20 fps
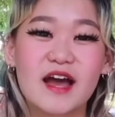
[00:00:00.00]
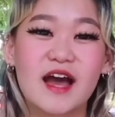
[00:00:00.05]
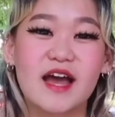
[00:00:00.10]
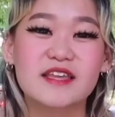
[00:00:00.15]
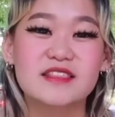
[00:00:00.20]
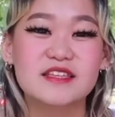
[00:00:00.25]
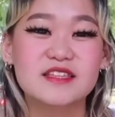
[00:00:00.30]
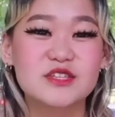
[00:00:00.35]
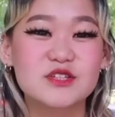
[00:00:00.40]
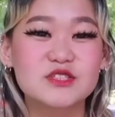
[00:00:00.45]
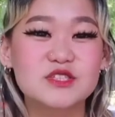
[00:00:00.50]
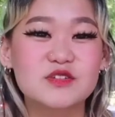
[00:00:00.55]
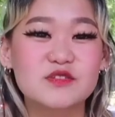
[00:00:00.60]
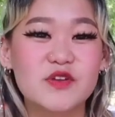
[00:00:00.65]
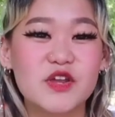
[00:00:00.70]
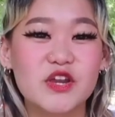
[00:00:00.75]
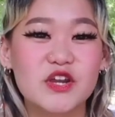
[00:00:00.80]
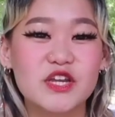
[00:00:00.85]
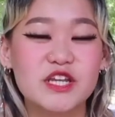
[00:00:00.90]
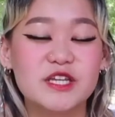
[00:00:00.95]
I think those are
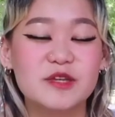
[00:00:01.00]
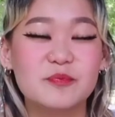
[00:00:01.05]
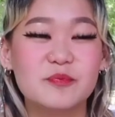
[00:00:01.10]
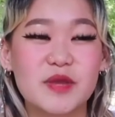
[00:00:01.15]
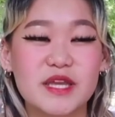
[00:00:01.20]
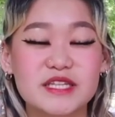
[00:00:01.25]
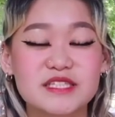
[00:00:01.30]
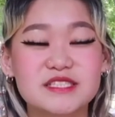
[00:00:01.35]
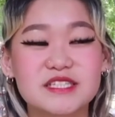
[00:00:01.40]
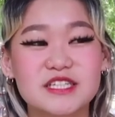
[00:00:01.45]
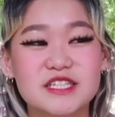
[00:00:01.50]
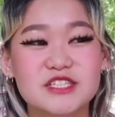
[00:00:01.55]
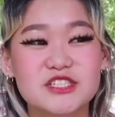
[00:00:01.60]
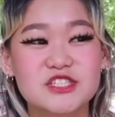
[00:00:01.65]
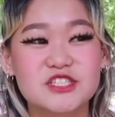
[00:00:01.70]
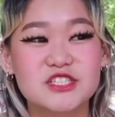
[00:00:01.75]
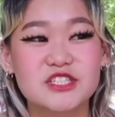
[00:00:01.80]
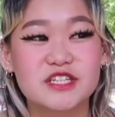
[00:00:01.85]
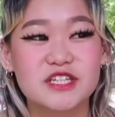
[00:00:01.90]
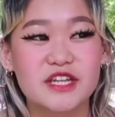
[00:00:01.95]
very basic
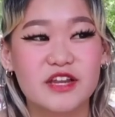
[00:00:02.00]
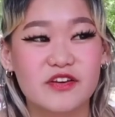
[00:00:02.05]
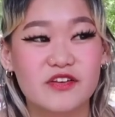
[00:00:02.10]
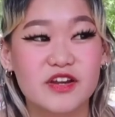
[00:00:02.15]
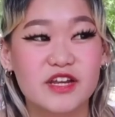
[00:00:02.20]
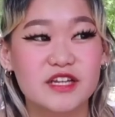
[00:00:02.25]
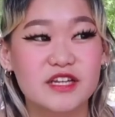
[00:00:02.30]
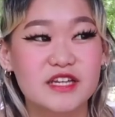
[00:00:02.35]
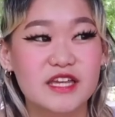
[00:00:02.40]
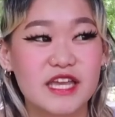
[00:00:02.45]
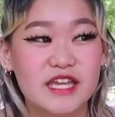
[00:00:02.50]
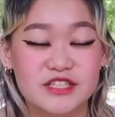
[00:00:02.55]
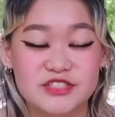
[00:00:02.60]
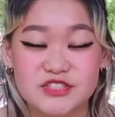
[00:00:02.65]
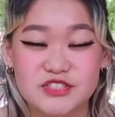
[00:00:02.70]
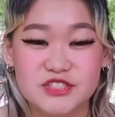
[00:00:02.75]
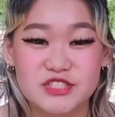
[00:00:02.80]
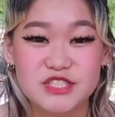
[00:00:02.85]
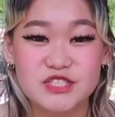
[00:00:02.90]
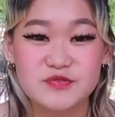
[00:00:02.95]
and generic
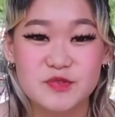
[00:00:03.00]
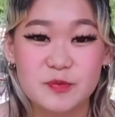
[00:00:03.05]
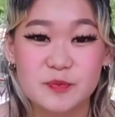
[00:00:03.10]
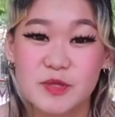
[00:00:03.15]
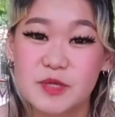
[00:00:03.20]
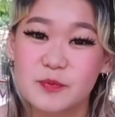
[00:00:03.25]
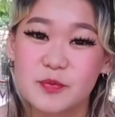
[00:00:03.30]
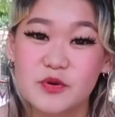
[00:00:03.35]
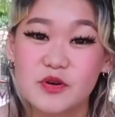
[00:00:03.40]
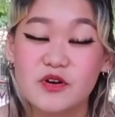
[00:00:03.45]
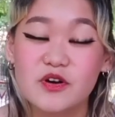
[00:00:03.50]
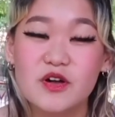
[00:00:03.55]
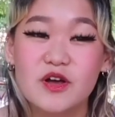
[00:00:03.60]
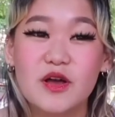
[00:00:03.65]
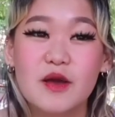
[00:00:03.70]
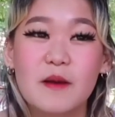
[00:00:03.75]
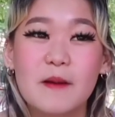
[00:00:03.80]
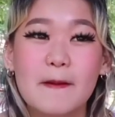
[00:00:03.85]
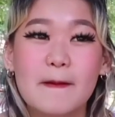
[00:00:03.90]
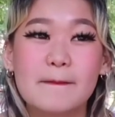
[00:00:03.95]
answers for people,
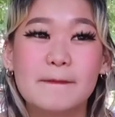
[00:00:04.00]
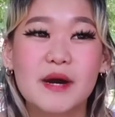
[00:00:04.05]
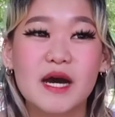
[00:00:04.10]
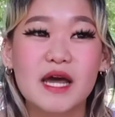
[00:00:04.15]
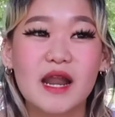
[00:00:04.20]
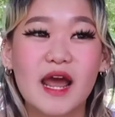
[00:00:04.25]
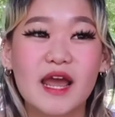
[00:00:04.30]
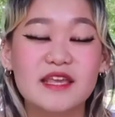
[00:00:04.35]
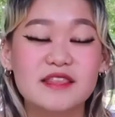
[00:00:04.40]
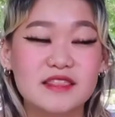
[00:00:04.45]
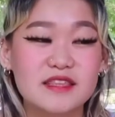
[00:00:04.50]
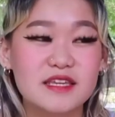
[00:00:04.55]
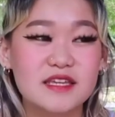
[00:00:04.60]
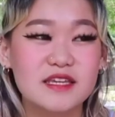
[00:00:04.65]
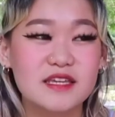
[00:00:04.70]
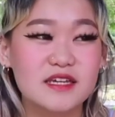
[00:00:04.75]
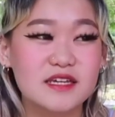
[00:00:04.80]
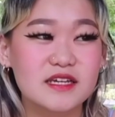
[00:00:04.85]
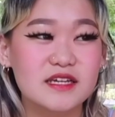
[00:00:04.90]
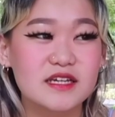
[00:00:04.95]
but I
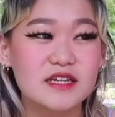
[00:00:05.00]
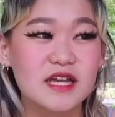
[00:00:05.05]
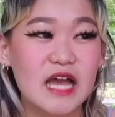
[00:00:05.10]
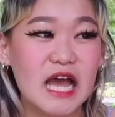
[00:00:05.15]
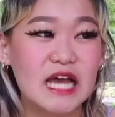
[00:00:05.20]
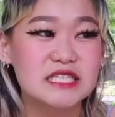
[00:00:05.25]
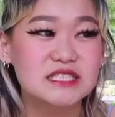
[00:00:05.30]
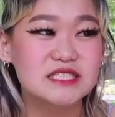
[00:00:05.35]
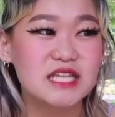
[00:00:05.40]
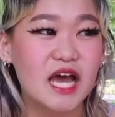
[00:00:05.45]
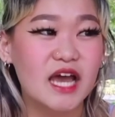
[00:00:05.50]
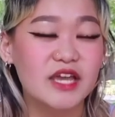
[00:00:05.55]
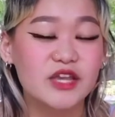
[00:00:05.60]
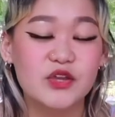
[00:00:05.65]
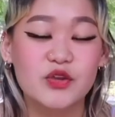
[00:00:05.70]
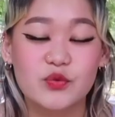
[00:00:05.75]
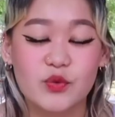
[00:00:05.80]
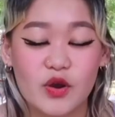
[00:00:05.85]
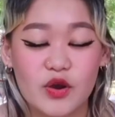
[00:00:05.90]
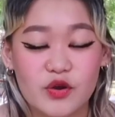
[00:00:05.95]
think as I
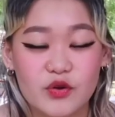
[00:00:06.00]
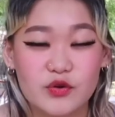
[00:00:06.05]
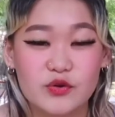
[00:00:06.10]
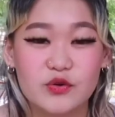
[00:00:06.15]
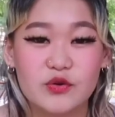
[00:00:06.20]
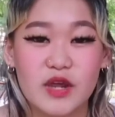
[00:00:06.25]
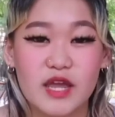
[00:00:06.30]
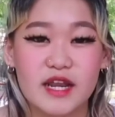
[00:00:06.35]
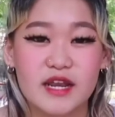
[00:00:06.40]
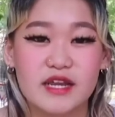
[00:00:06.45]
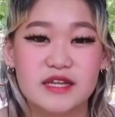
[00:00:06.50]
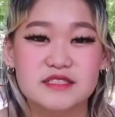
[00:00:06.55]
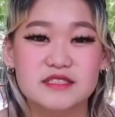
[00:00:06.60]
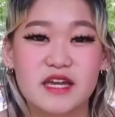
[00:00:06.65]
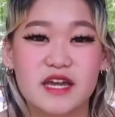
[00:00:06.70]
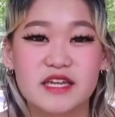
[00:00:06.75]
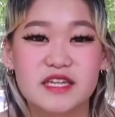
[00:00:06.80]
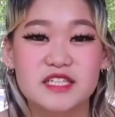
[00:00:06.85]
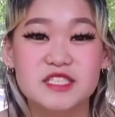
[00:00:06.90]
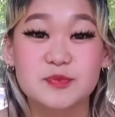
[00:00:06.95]
grow and as
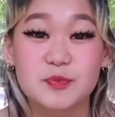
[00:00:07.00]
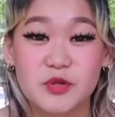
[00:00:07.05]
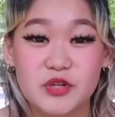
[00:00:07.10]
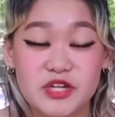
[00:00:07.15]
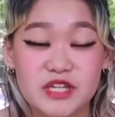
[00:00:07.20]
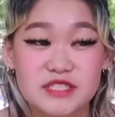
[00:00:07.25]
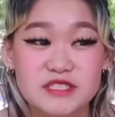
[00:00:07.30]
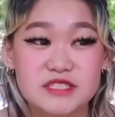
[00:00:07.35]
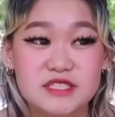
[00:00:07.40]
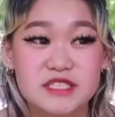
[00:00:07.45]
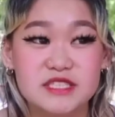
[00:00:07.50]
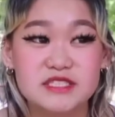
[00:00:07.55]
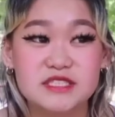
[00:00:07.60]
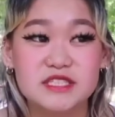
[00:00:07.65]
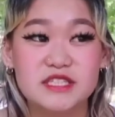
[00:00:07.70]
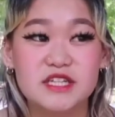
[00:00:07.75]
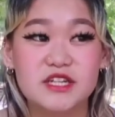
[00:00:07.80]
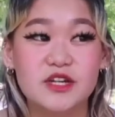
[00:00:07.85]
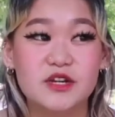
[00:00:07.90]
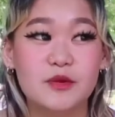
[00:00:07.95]
I experience things
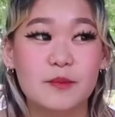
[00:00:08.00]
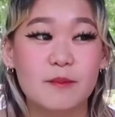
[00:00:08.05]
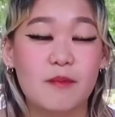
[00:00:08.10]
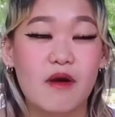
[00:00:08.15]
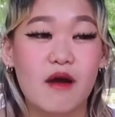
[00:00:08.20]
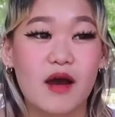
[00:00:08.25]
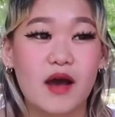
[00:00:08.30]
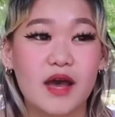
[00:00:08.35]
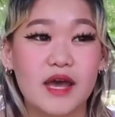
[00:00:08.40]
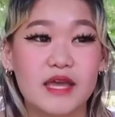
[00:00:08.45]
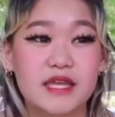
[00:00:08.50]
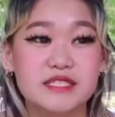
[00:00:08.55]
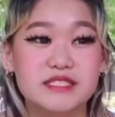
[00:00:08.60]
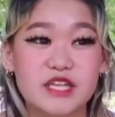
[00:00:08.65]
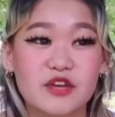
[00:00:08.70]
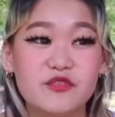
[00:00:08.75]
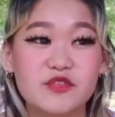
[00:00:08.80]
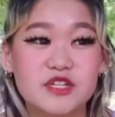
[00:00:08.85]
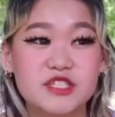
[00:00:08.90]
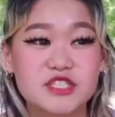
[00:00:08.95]
here, my
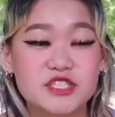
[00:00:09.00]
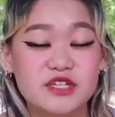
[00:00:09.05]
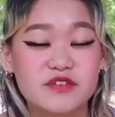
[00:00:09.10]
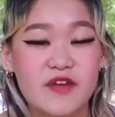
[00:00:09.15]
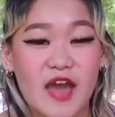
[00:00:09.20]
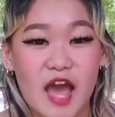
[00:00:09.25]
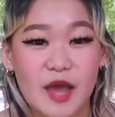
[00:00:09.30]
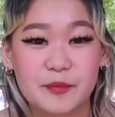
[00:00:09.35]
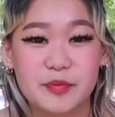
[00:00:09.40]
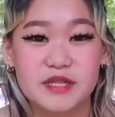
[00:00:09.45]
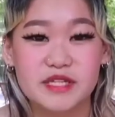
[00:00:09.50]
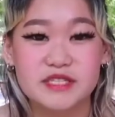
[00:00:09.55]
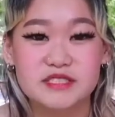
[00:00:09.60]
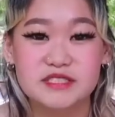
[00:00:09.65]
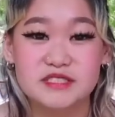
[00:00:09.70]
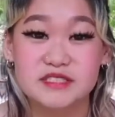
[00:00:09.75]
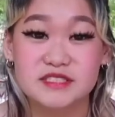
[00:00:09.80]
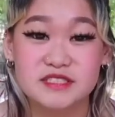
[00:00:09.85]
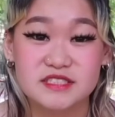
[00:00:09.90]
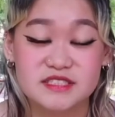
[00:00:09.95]
definition of
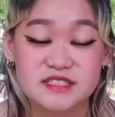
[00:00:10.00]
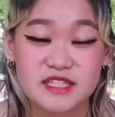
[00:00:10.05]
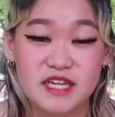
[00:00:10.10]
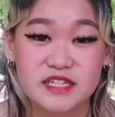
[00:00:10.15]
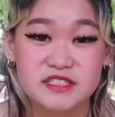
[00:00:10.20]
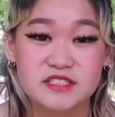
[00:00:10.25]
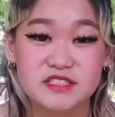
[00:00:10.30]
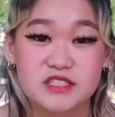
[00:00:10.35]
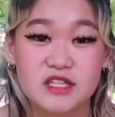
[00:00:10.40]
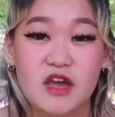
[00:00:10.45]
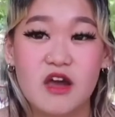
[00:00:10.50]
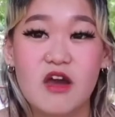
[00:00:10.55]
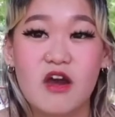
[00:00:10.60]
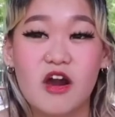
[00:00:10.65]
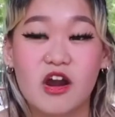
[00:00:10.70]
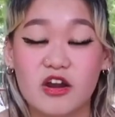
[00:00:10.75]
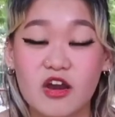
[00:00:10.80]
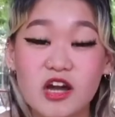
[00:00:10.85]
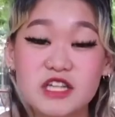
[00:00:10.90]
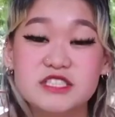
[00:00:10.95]
happiness and success
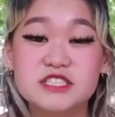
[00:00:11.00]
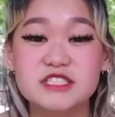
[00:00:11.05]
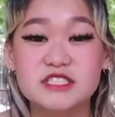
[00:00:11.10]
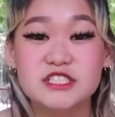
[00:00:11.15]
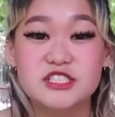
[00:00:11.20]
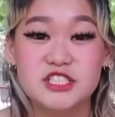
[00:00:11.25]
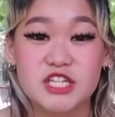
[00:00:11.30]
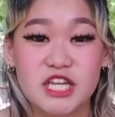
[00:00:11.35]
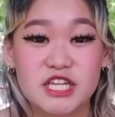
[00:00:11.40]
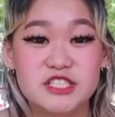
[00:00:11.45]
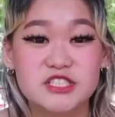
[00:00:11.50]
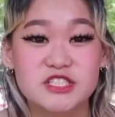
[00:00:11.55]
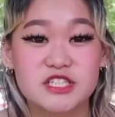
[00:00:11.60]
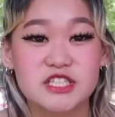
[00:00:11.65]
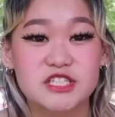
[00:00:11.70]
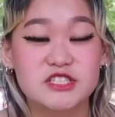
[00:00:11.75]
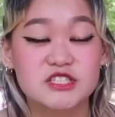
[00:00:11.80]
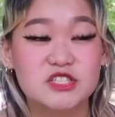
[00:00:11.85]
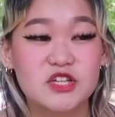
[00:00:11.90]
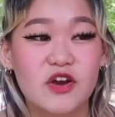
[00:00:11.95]
are constantly
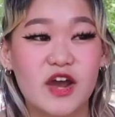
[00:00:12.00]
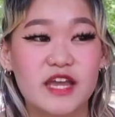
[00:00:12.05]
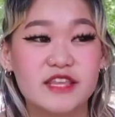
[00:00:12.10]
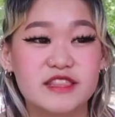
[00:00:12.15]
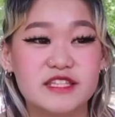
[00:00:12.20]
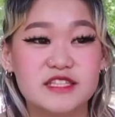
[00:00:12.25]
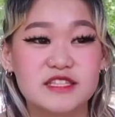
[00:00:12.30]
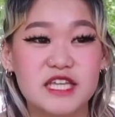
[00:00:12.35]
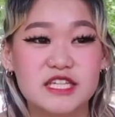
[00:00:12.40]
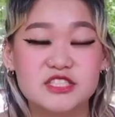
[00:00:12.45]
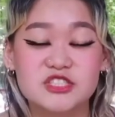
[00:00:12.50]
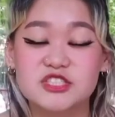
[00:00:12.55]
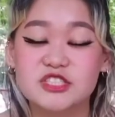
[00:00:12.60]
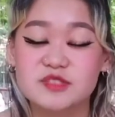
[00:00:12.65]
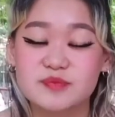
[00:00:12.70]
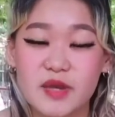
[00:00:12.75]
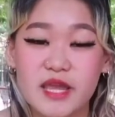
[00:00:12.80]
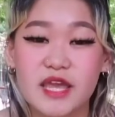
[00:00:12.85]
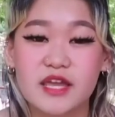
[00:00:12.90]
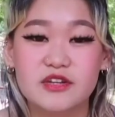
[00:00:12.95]
changing. So I think that's
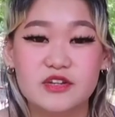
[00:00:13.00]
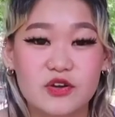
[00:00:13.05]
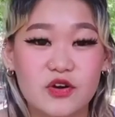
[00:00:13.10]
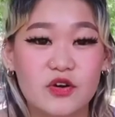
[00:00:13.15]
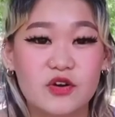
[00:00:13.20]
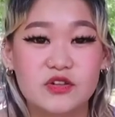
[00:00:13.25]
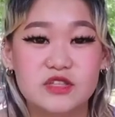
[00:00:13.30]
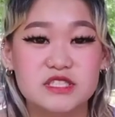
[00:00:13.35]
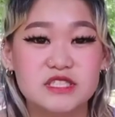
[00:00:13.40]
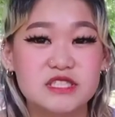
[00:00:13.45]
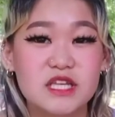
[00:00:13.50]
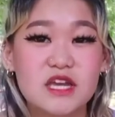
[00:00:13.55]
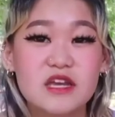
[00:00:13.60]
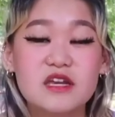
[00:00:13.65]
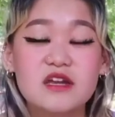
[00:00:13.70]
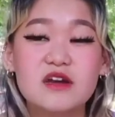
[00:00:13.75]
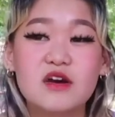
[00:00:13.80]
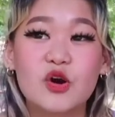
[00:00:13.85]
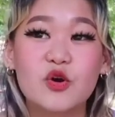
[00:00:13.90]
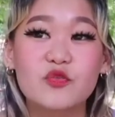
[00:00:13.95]
just my end goal is
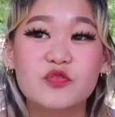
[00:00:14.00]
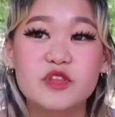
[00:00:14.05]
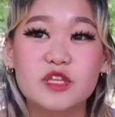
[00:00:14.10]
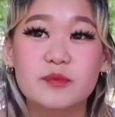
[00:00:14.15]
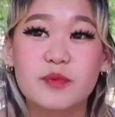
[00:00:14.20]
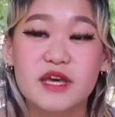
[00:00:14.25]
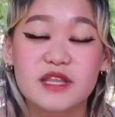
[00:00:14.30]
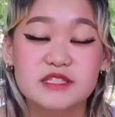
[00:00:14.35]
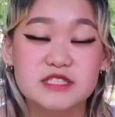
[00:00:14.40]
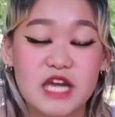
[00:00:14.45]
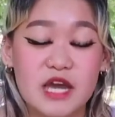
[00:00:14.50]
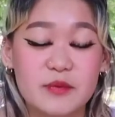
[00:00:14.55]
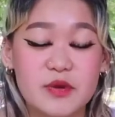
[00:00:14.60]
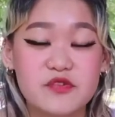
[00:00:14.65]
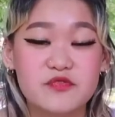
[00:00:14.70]
hopefully by the time I